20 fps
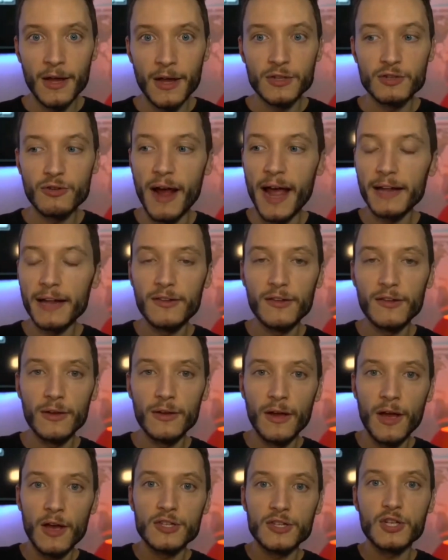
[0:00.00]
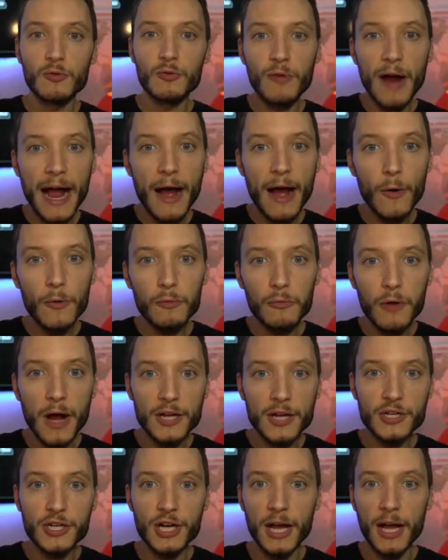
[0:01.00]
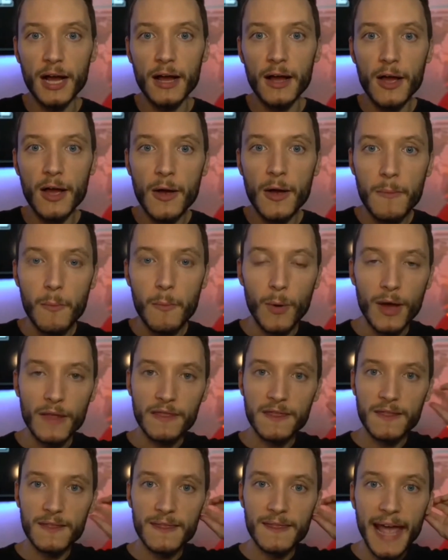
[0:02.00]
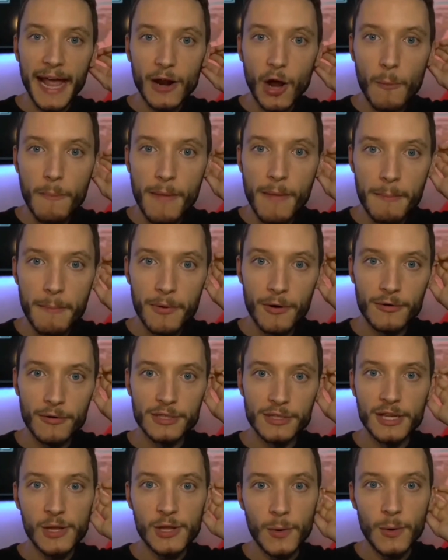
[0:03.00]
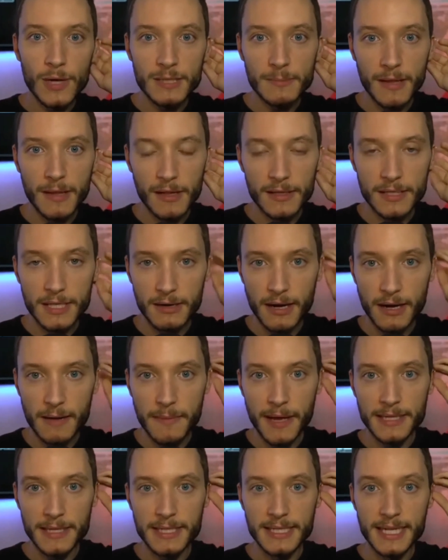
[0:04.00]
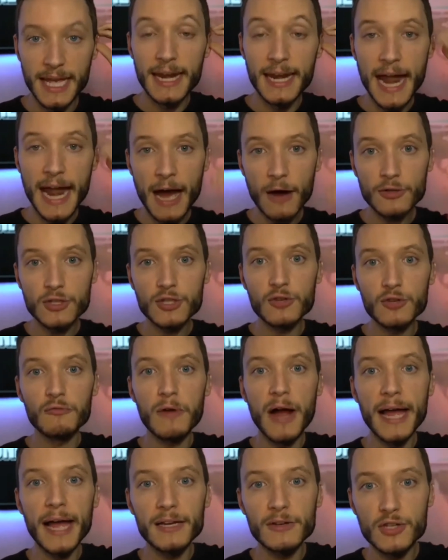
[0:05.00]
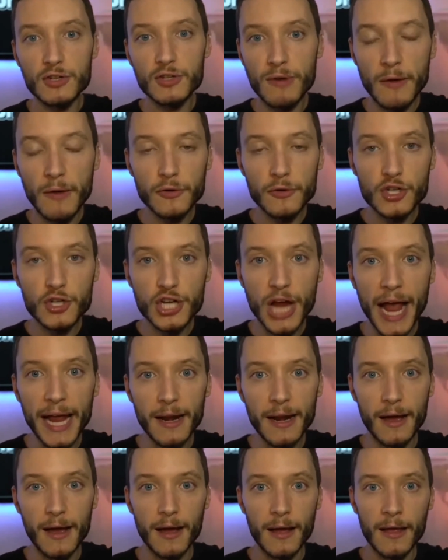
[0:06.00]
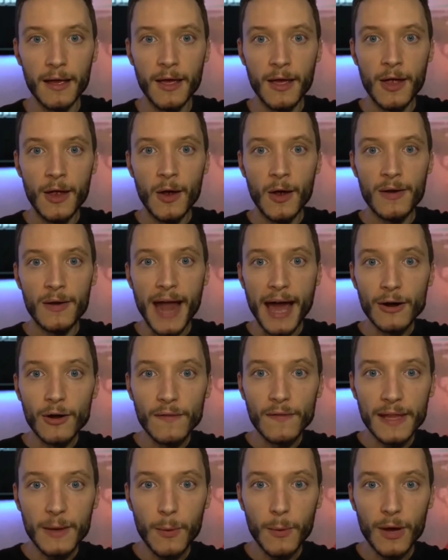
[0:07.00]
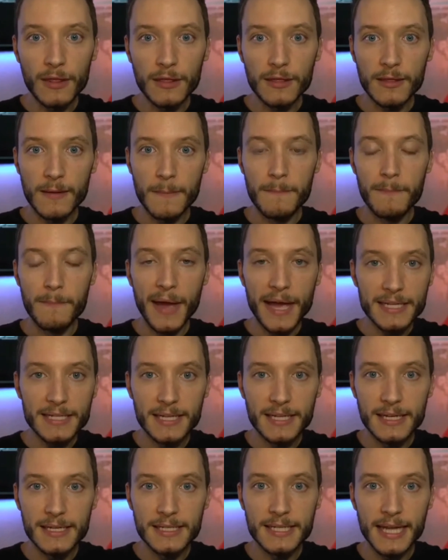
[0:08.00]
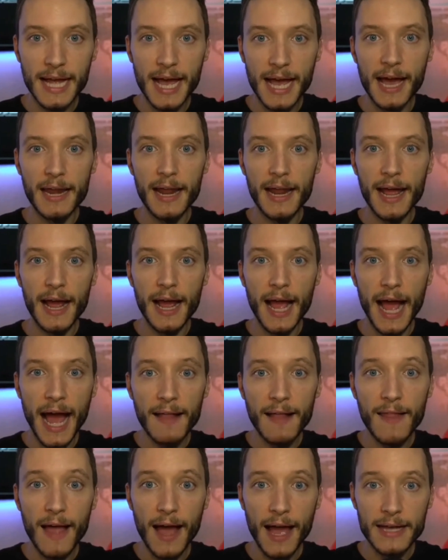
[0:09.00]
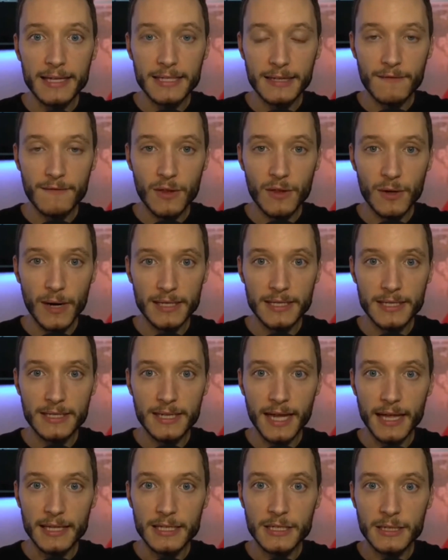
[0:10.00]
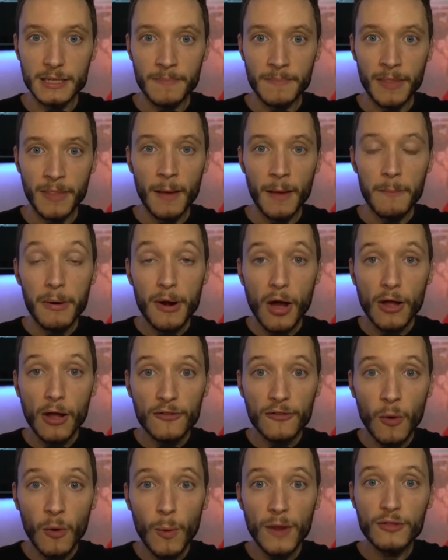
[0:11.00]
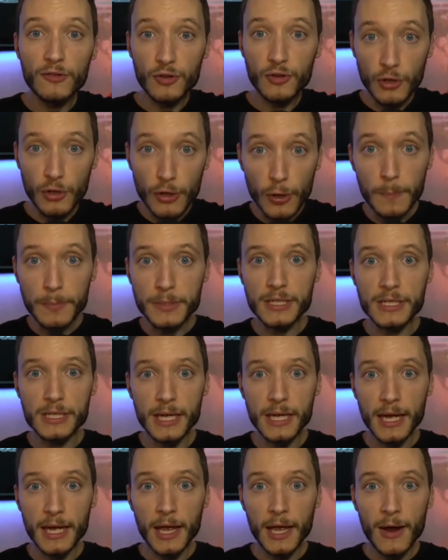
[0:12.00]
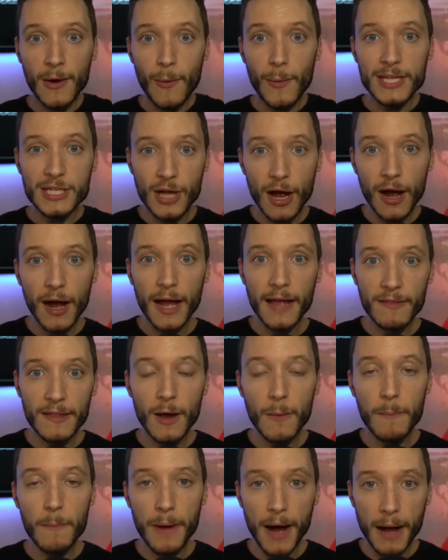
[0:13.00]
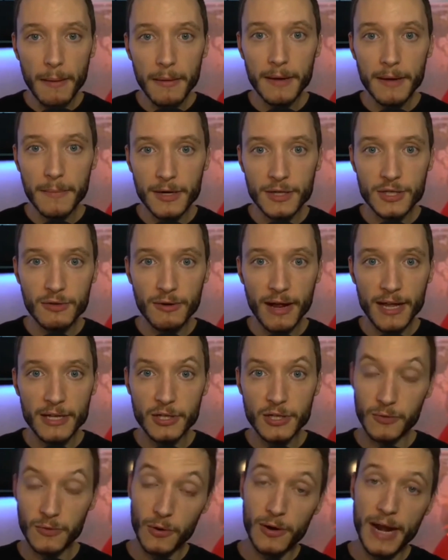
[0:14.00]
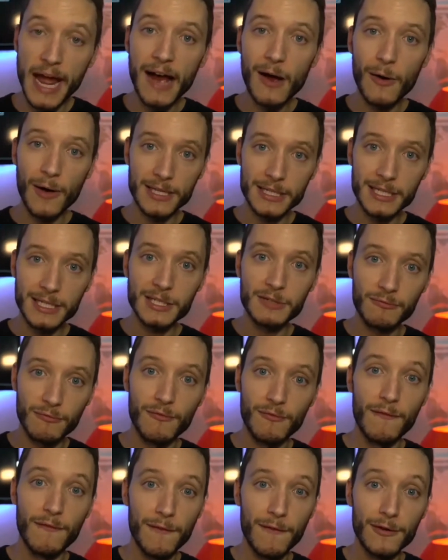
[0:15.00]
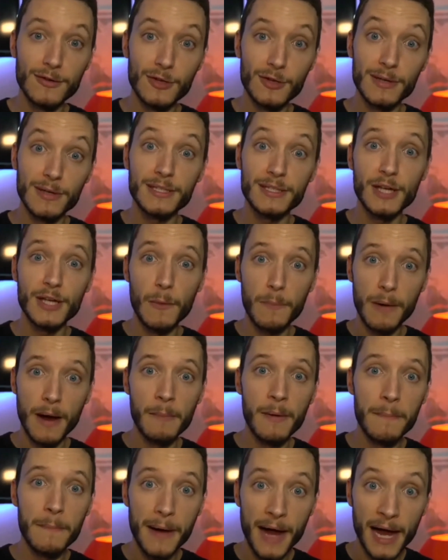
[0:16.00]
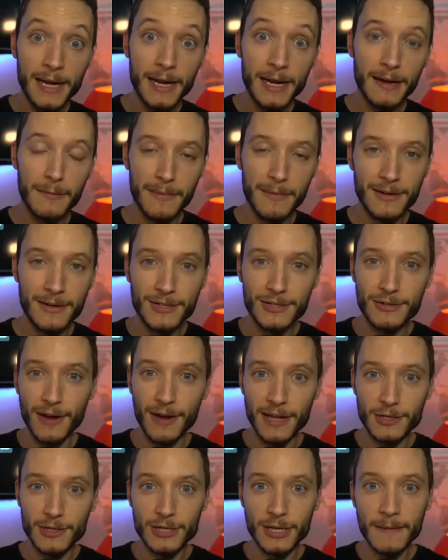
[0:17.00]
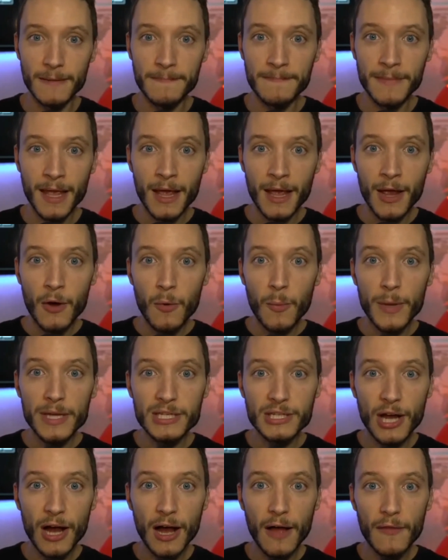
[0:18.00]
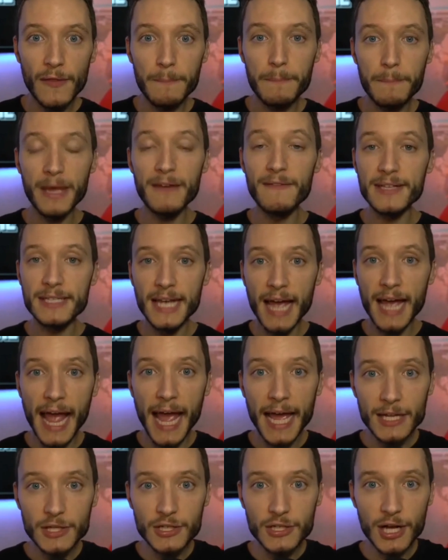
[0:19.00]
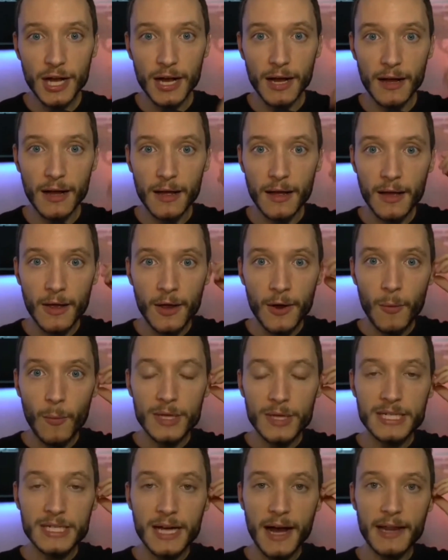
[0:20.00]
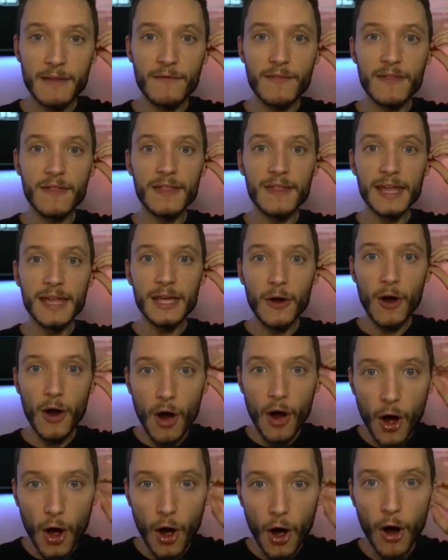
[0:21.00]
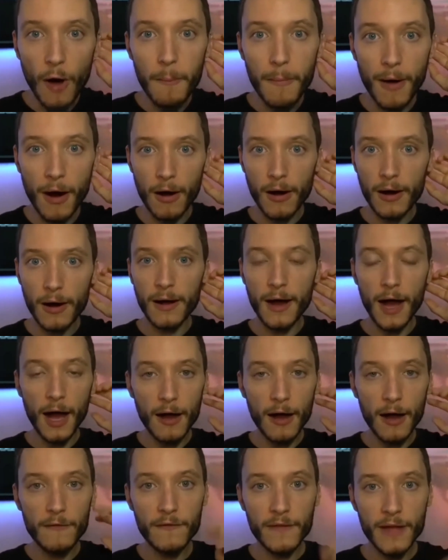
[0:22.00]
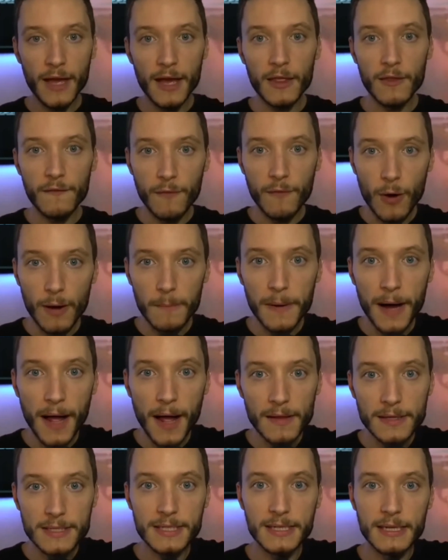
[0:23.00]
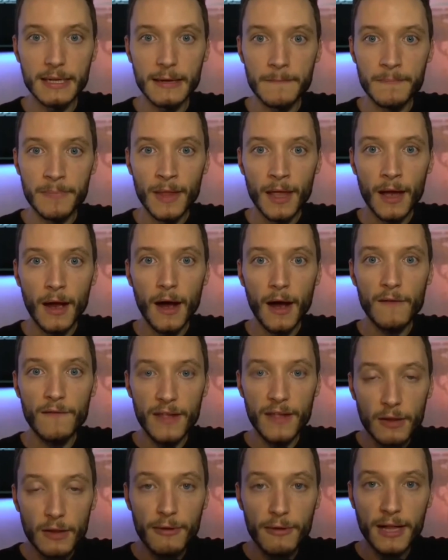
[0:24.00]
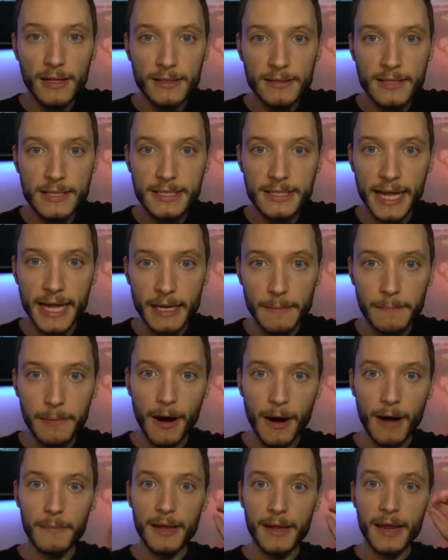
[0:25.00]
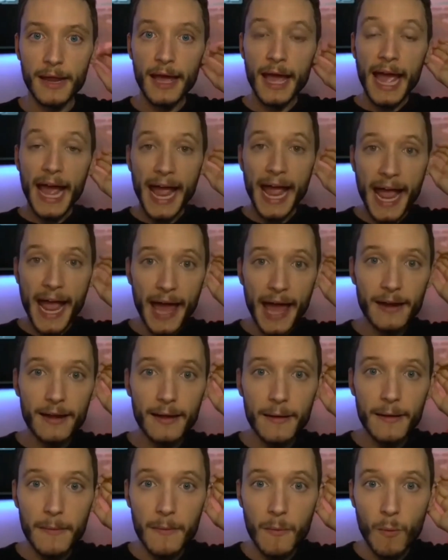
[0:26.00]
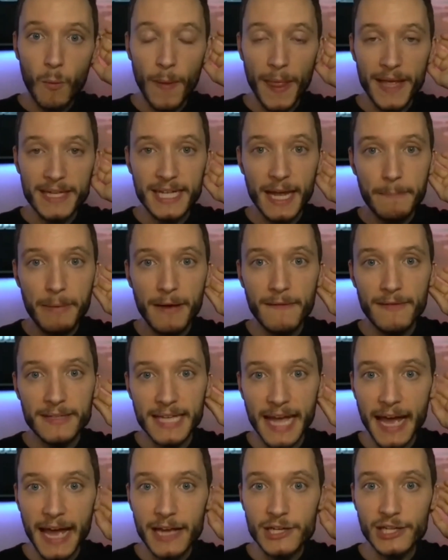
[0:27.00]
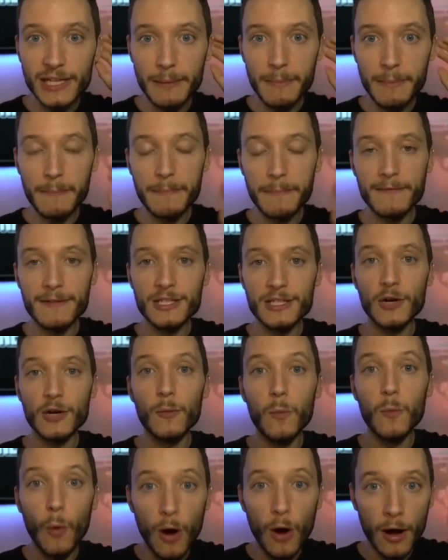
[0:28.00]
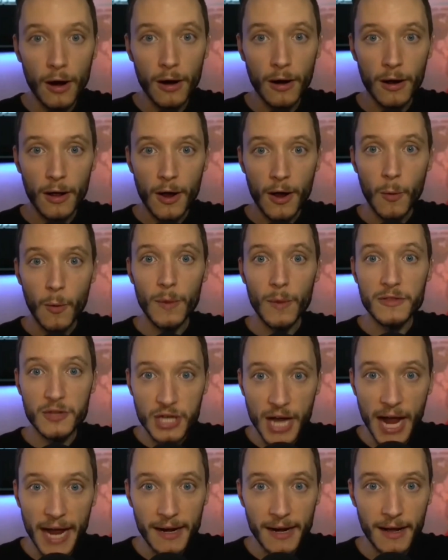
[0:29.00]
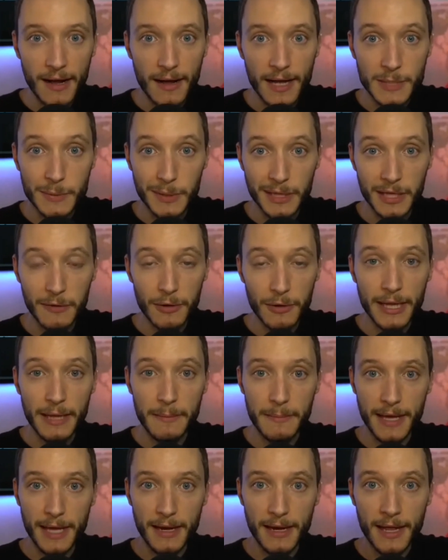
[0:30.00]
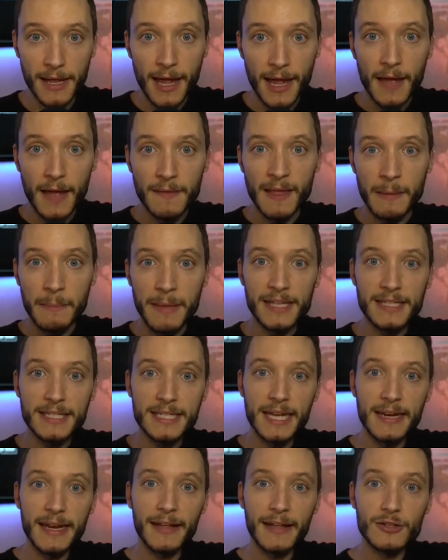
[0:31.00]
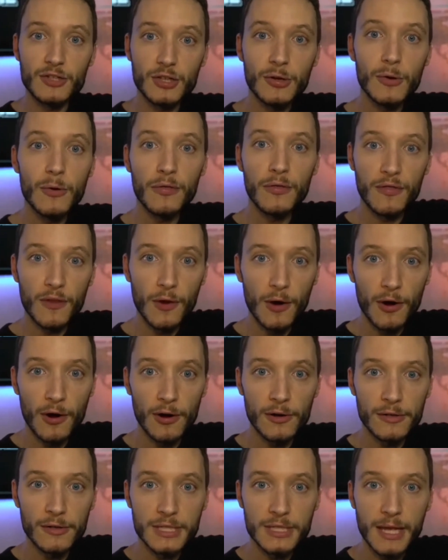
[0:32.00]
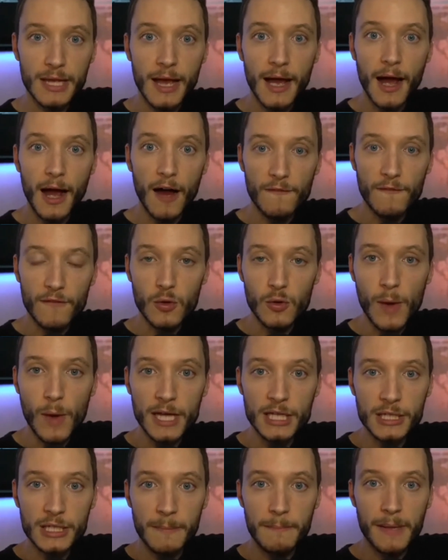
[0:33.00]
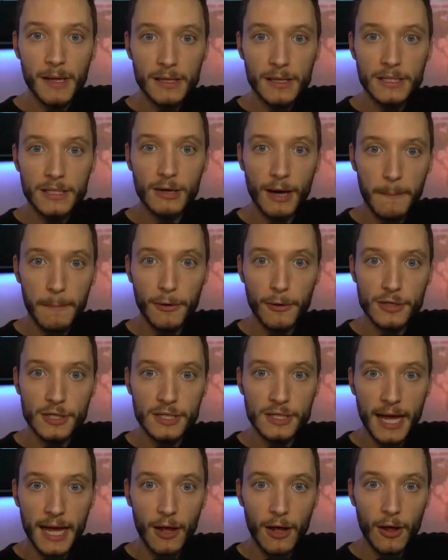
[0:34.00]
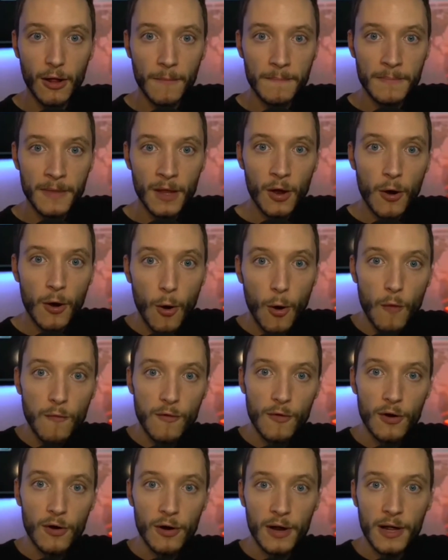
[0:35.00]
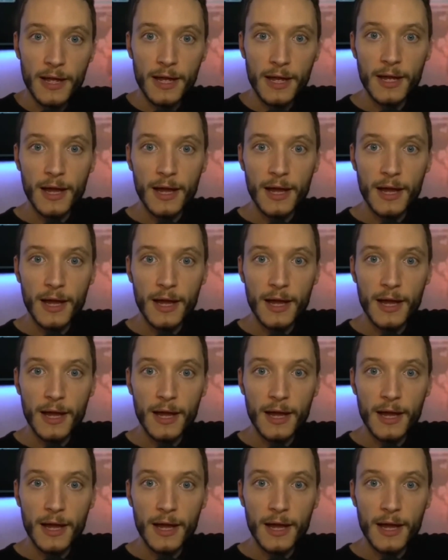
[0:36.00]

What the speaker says: trying to surround Russia with NATO members and US military bases, and now surround China, not only with bases and allies of the United States, but also with troops. We saw in the Obama administration, or now as it's referred to as the Obama-Biden administration, we saw the pivot to Asia was kind of the hallmark of the foreign policy of the Hillary Clinton State Department. And when they say pivot to Asia, they mean pivot to war with China is what they really mean. They mean sending 2/3 of US military personnel over